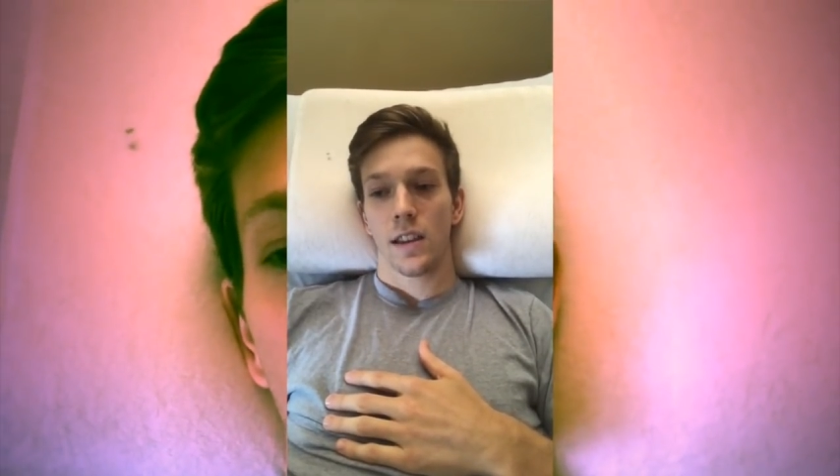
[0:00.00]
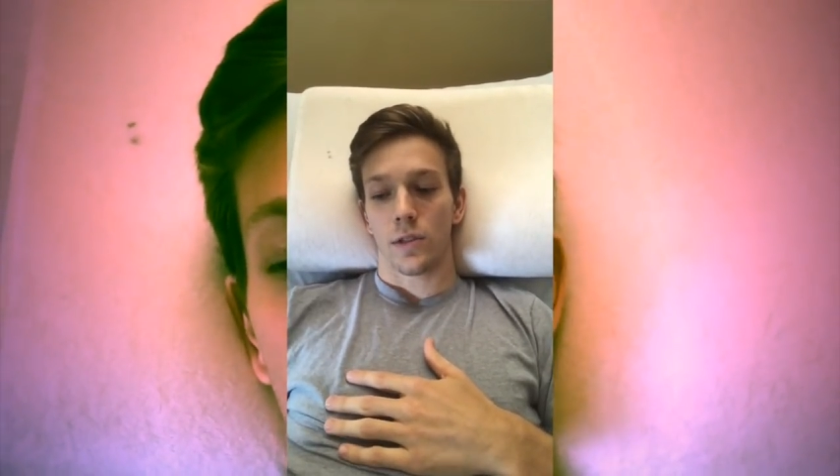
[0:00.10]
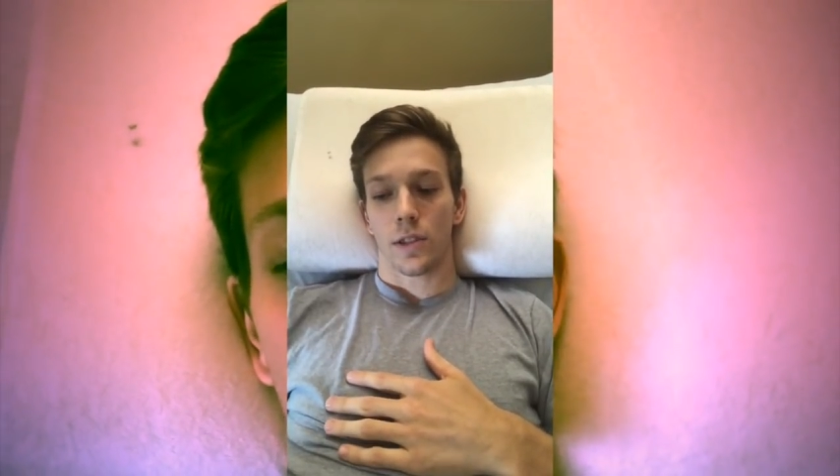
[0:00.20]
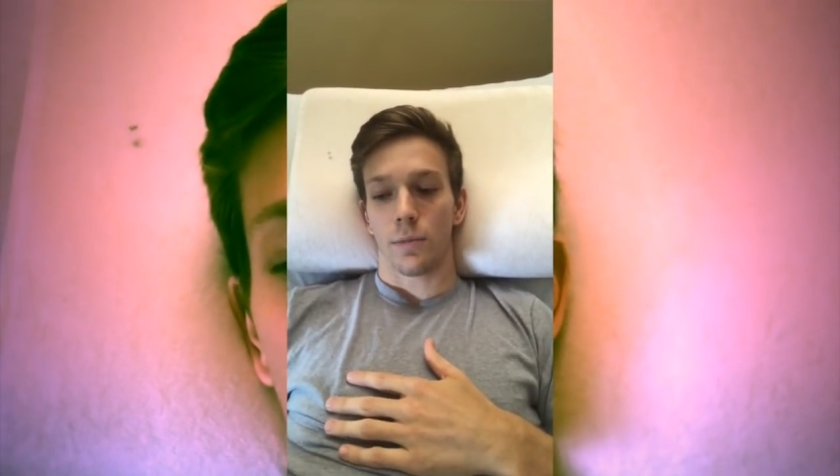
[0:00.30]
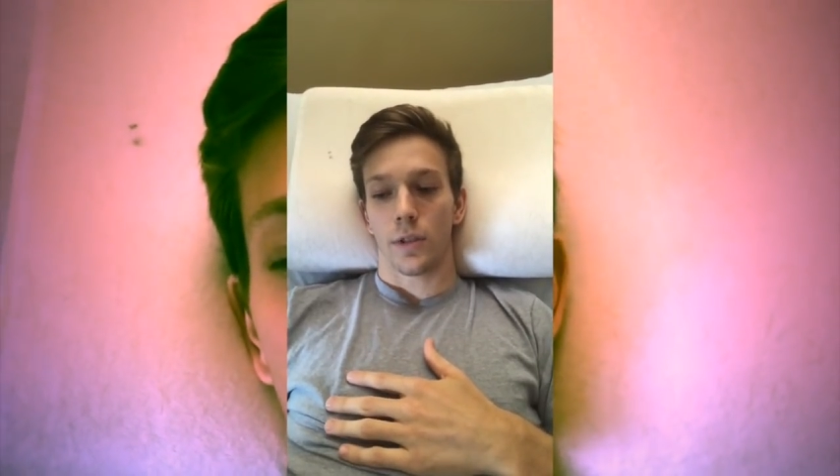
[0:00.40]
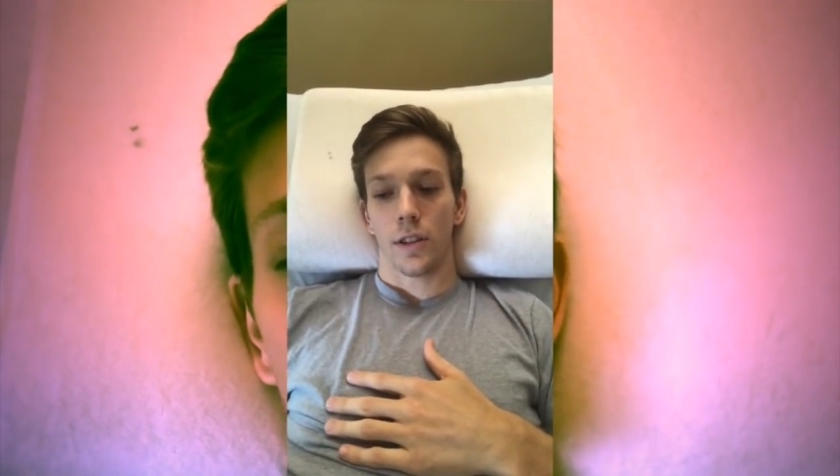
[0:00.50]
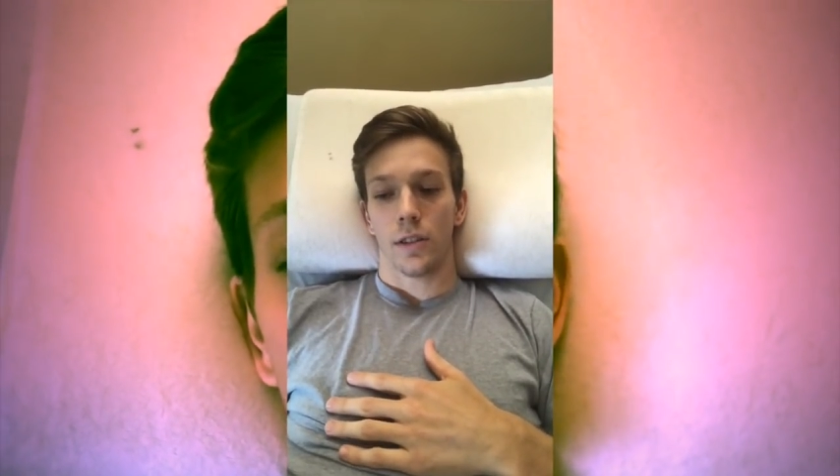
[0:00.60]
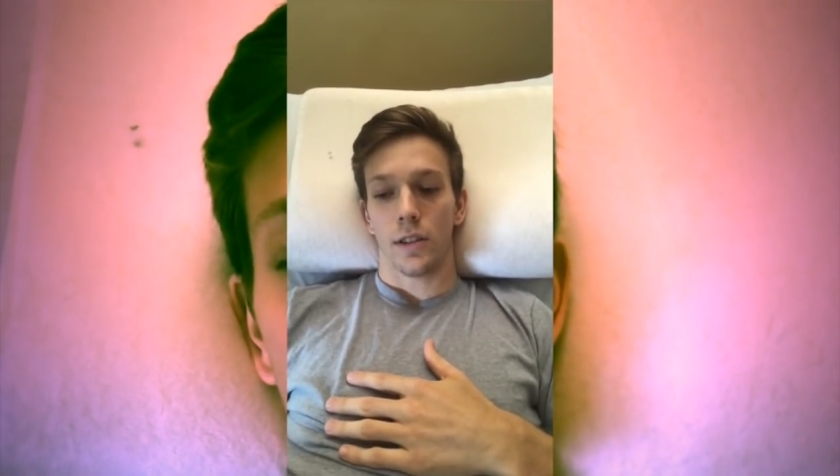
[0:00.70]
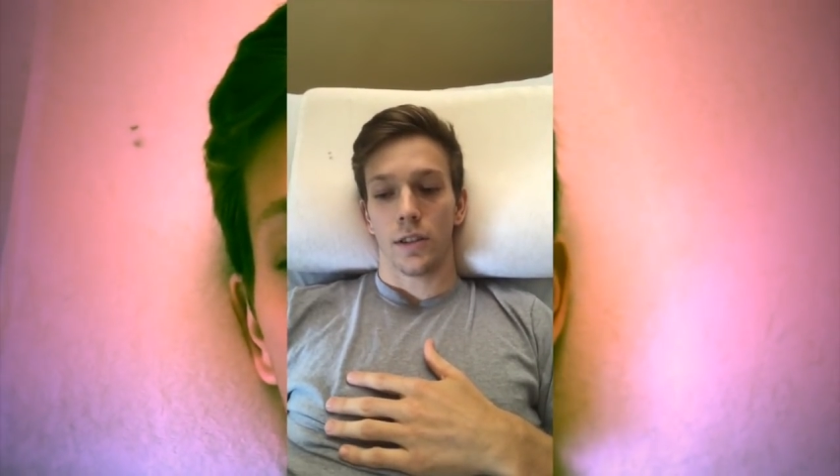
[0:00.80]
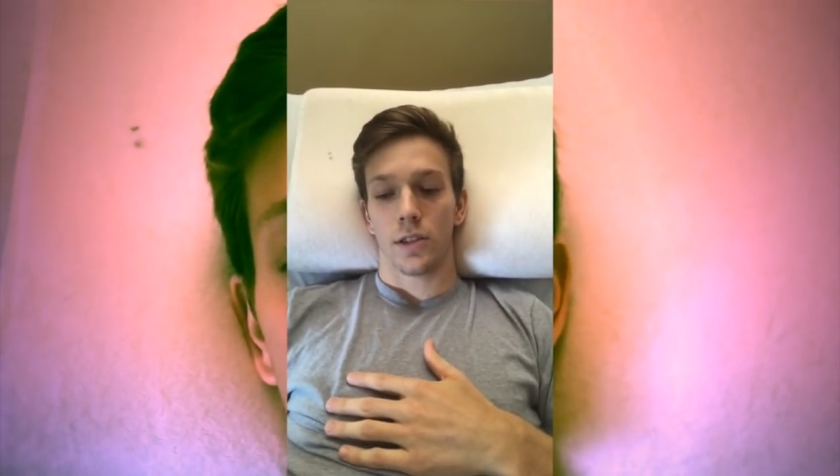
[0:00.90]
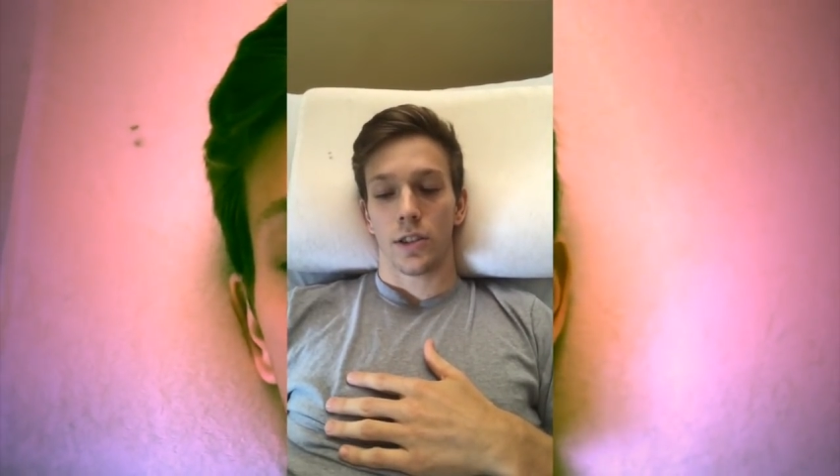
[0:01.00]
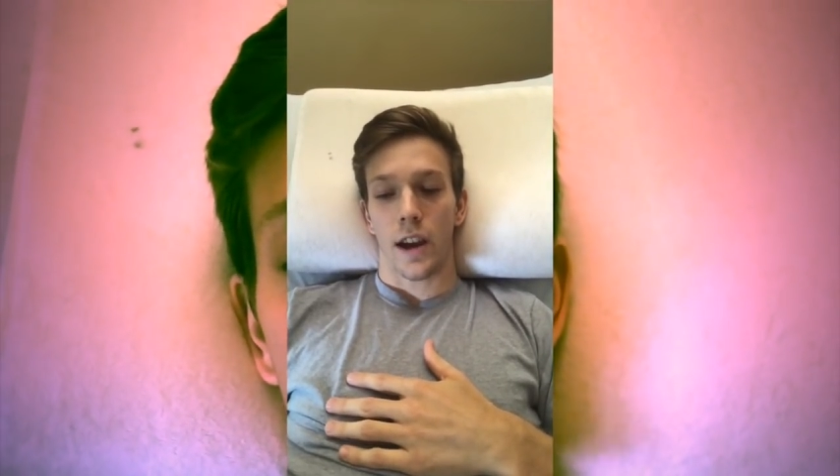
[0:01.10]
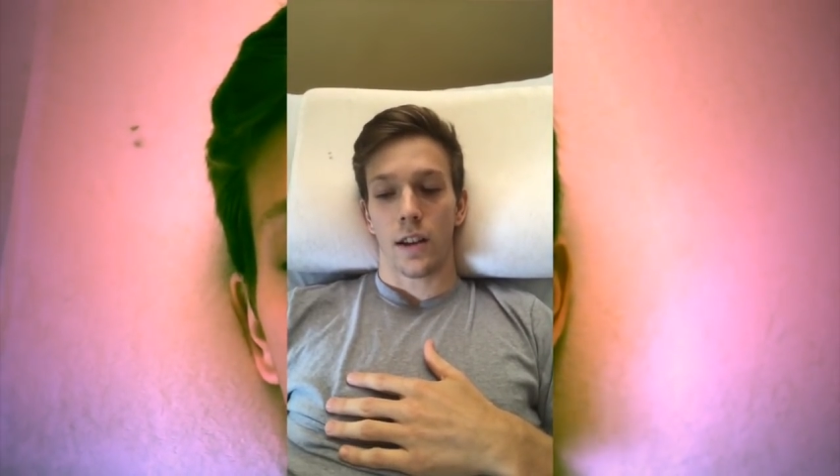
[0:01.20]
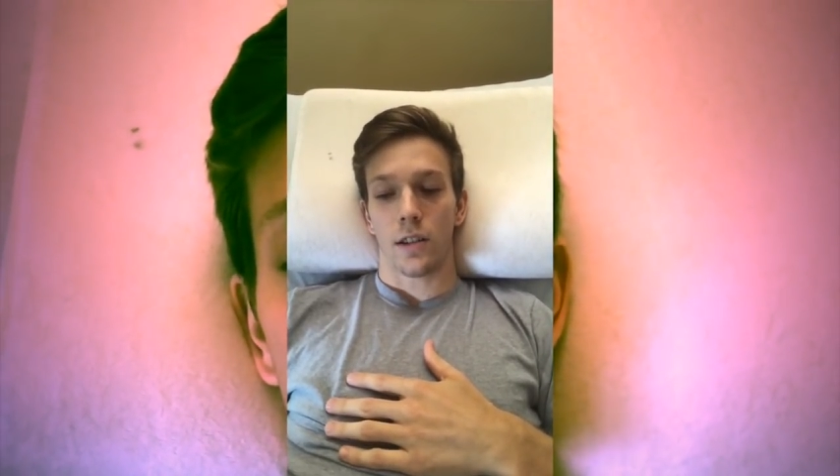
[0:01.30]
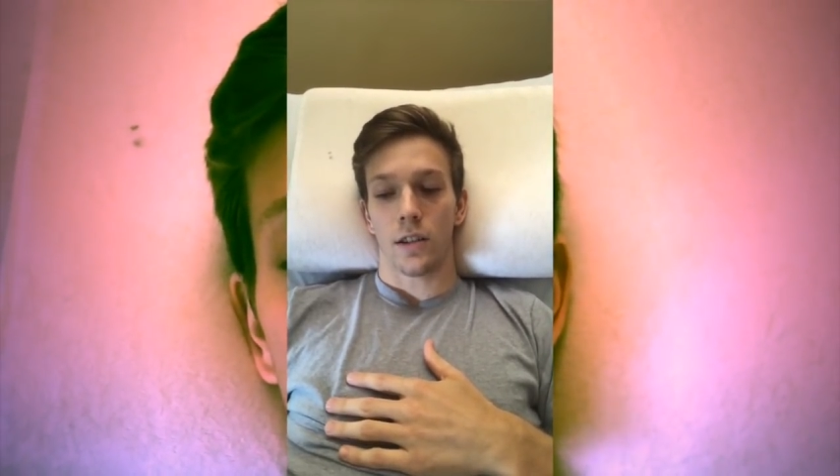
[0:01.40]
it was completely
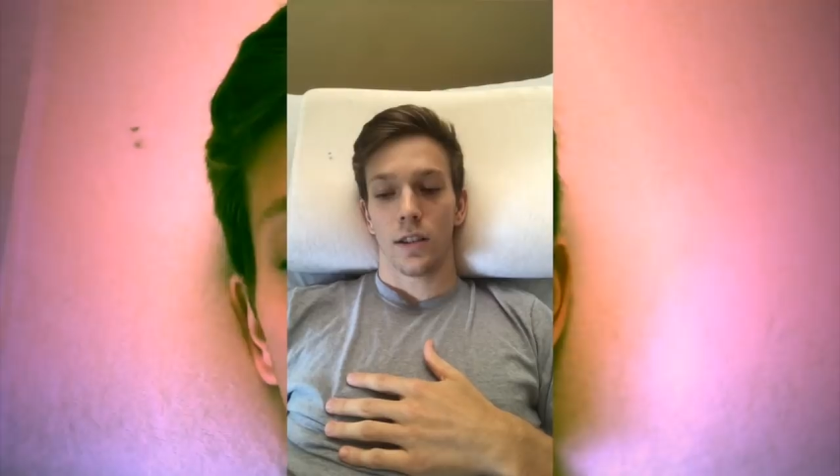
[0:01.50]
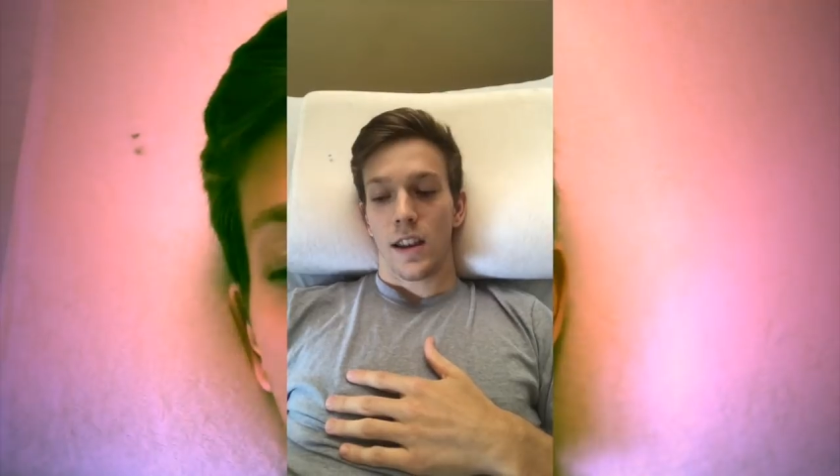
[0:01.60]
shattered,